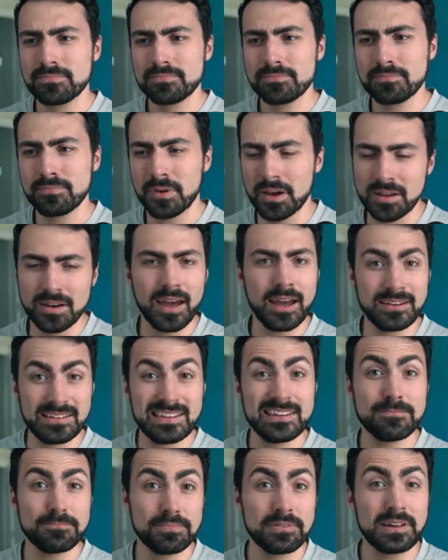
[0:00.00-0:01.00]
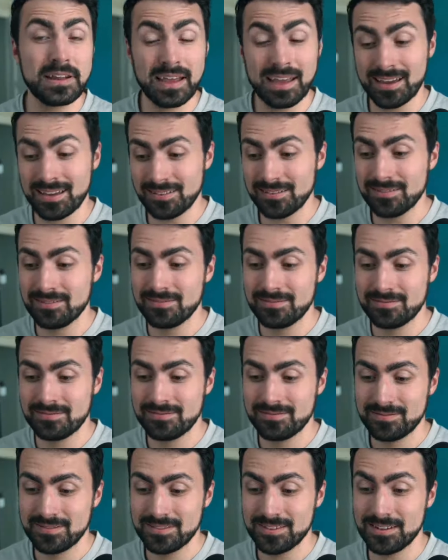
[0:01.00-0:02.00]
but I did plan
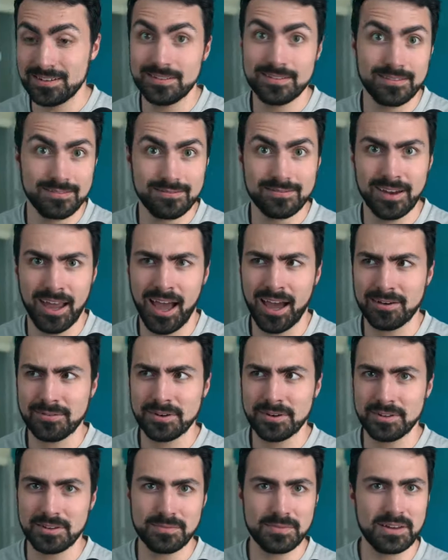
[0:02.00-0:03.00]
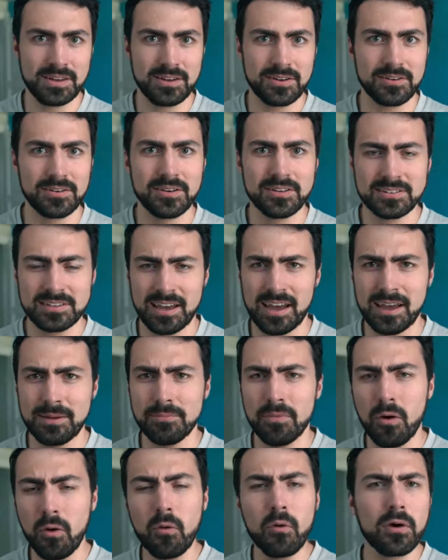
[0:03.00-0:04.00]
to not really be here on time,
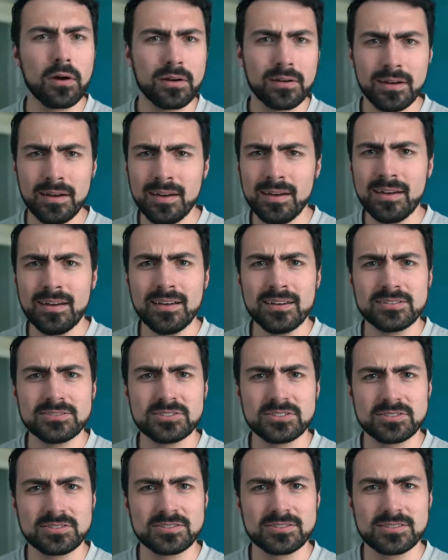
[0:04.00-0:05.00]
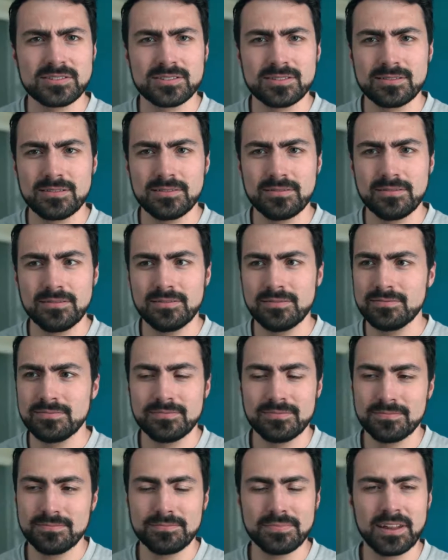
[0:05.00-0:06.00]
or just
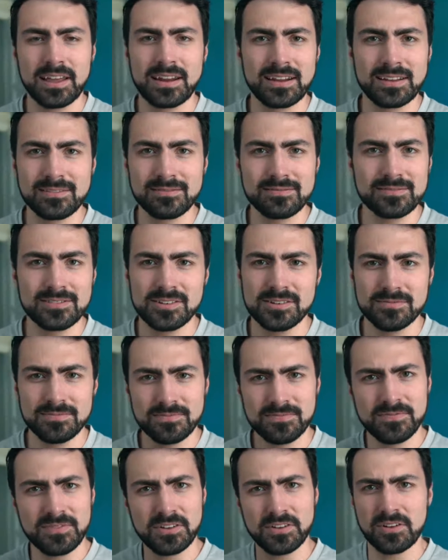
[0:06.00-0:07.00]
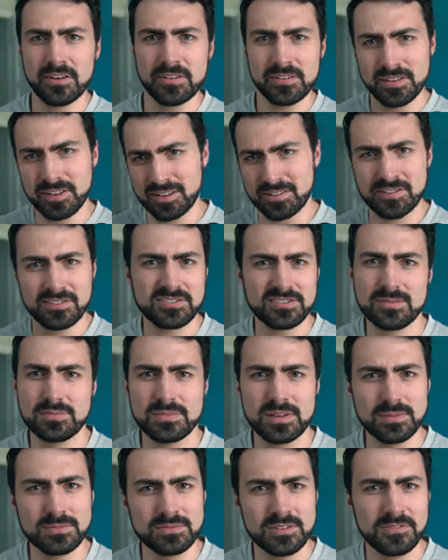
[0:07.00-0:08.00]
planning to feel all the
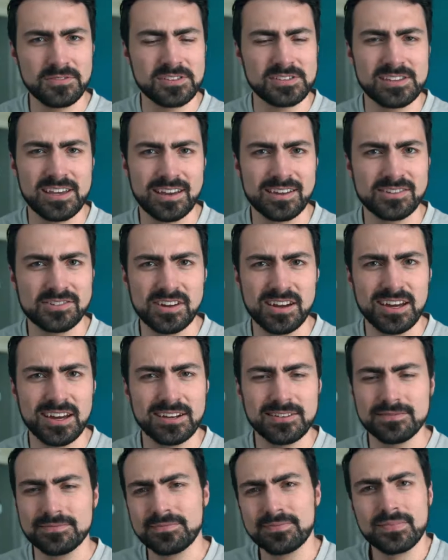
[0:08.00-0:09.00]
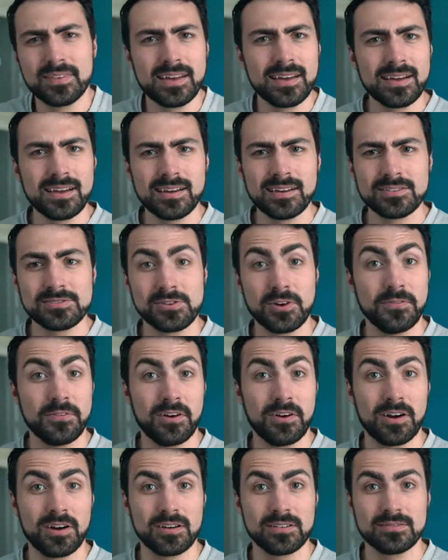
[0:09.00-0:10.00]
symptoms of the second shot. So
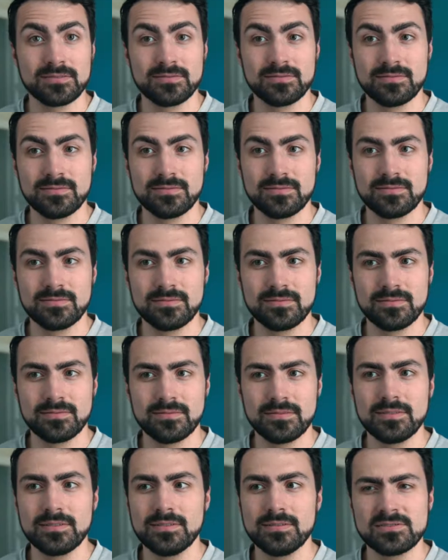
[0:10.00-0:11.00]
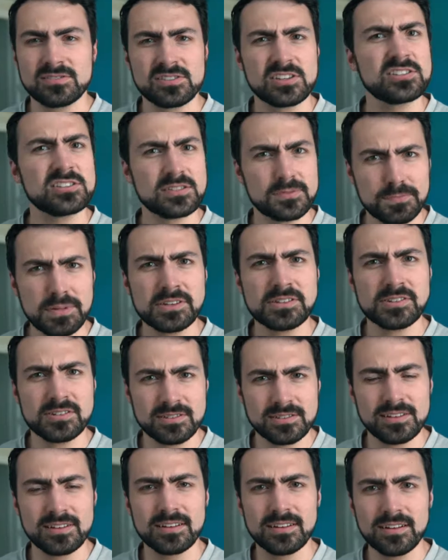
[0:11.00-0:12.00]
far,
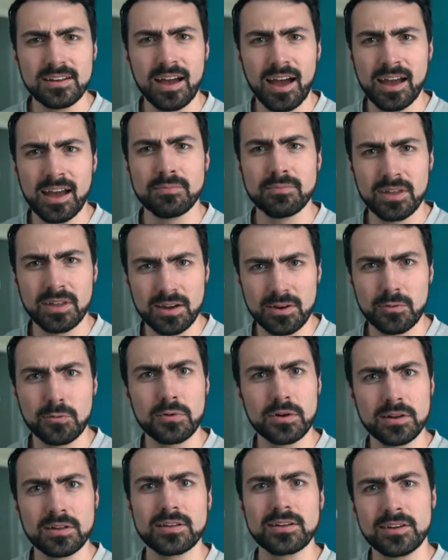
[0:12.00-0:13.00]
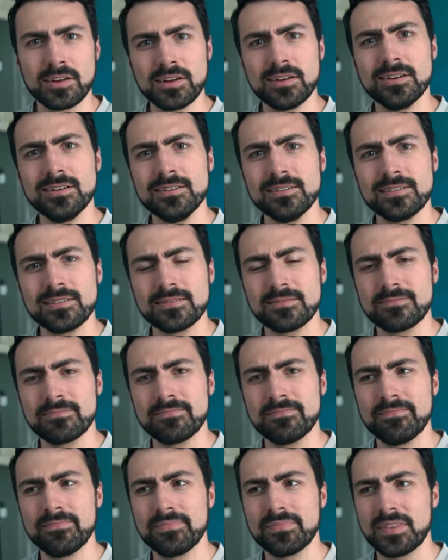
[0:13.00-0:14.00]
suspiciously, I'm really good.
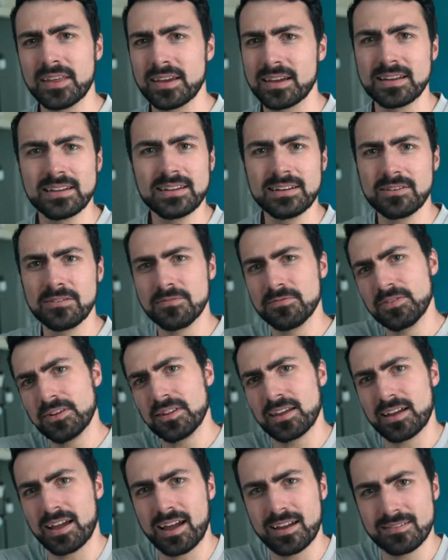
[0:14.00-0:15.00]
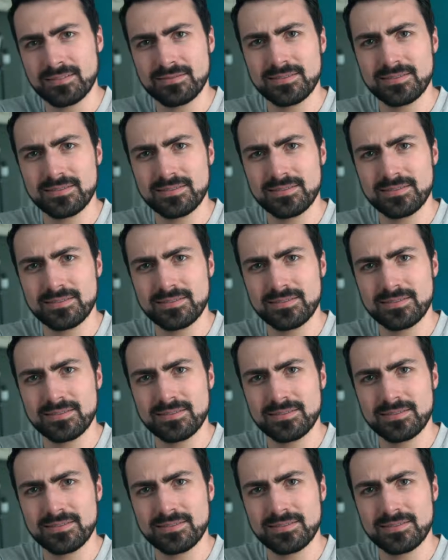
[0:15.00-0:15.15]
It didn't even feel like I